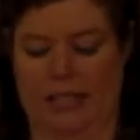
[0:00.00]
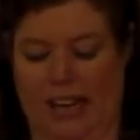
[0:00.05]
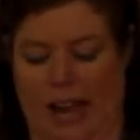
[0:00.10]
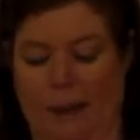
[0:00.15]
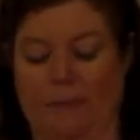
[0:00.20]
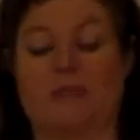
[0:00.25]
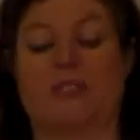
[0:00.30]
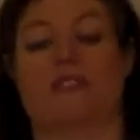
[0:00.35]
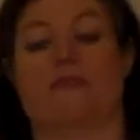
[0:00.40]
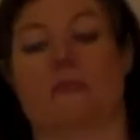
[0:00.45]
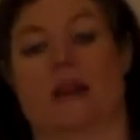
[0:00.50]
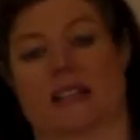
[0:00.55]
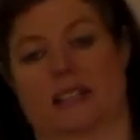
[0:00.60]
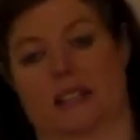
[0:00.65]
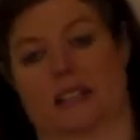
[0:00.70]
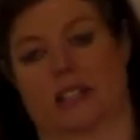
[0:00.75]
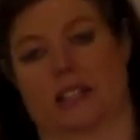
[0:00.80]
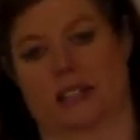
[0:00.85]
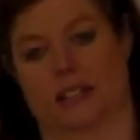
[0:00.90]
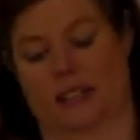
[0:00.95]
types of
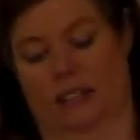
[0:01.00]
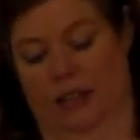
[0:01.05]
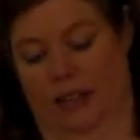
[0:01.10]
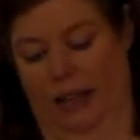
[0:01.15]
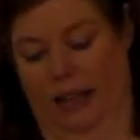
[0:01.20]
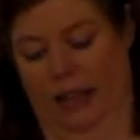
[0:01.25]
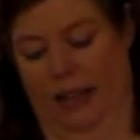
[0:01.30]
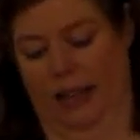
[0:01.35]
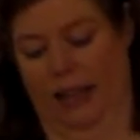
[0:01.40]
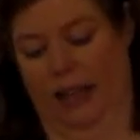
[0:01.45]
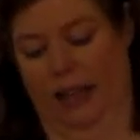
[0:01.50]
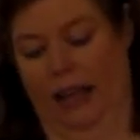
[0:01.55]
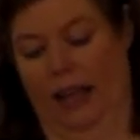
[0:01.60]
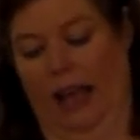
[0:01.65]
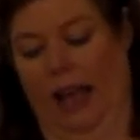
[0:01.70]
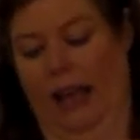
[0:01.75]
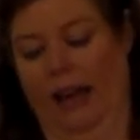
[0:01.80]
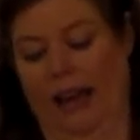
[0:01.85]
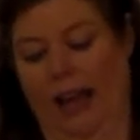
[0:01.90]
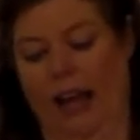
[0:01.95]
messages,
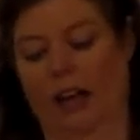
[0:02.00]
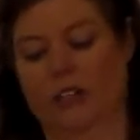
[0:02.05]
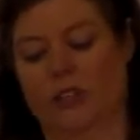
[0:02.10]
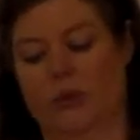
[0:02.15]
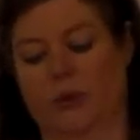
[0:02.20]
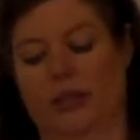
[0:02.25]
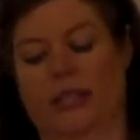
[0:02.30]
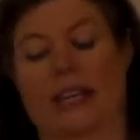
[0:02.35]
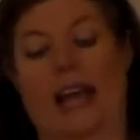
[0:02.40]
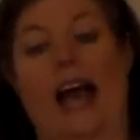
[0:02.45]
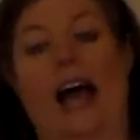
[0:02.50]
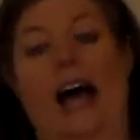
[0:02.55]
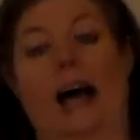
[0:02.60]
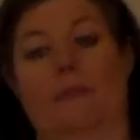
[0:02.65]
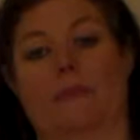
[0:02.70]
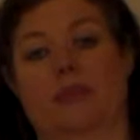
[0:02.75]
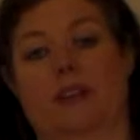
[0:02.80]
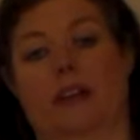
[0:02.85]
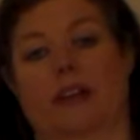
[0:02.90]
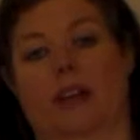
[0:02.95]
and how to
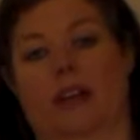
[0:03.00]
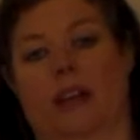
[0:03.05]
adapt